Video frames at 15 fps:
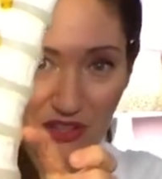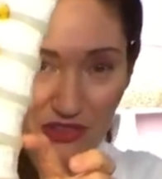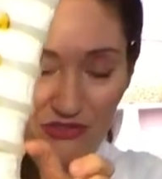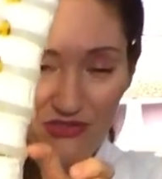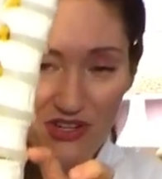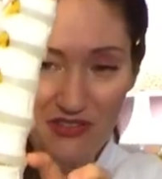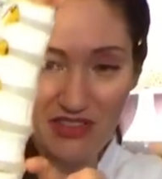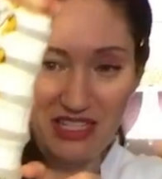on the
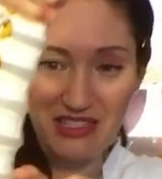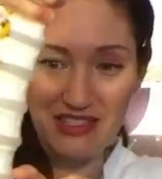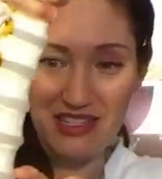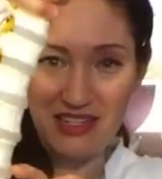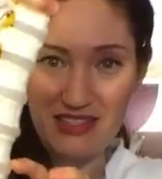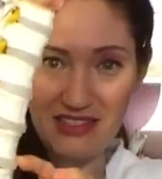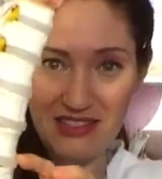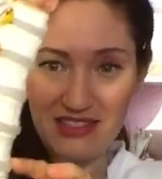front of these
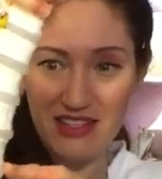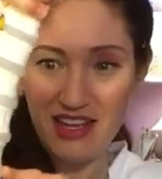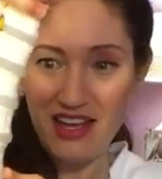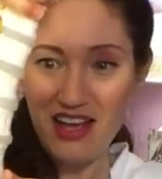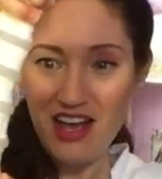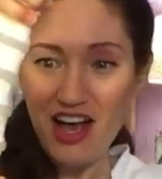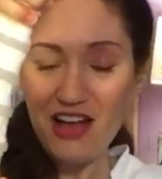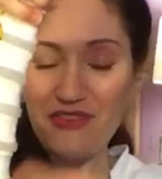discs.
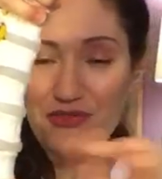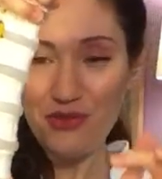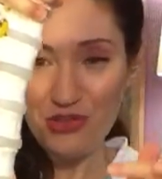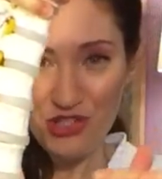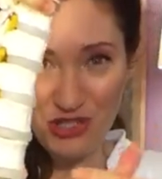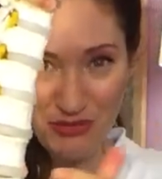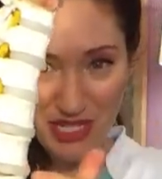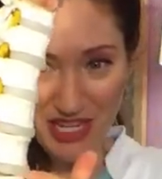
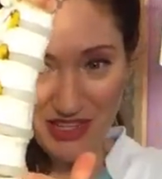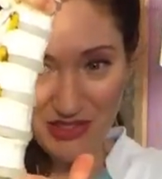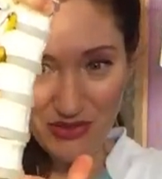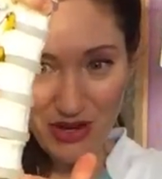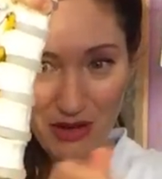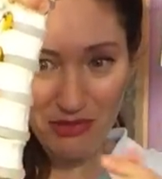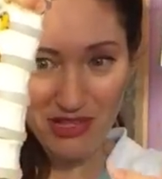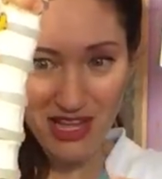Unfortunately, because they're
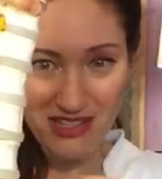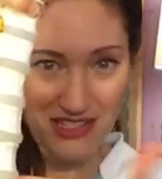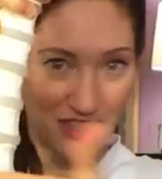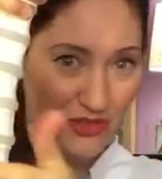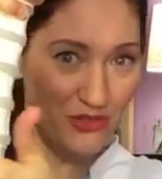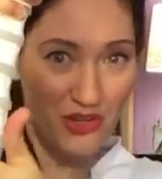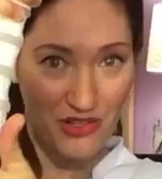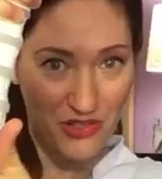not plastic,
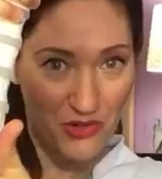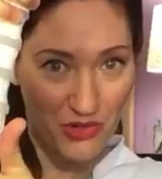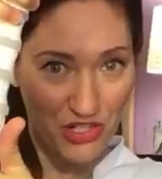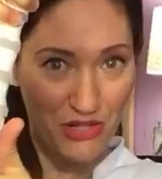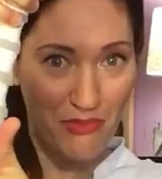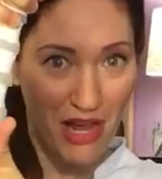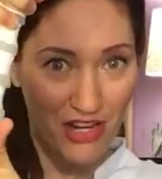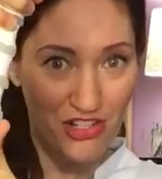they're not
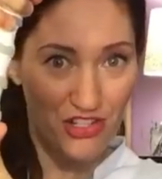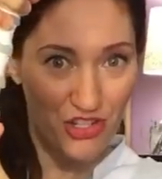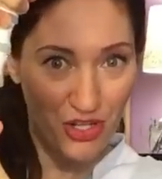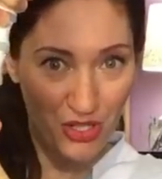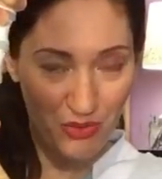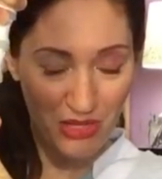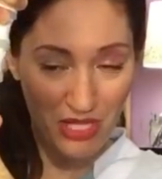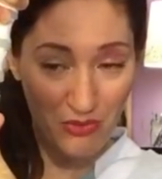squishing back to show
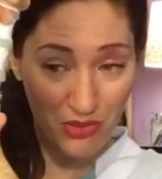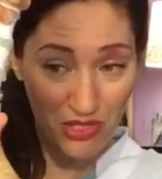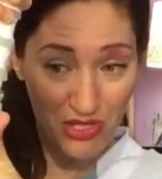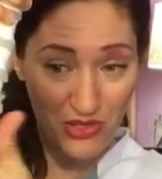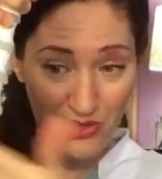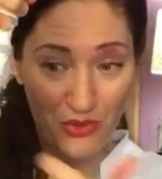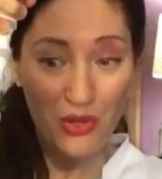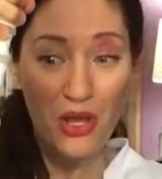you what they would
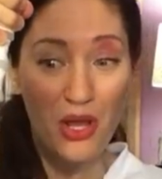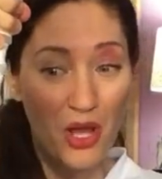do.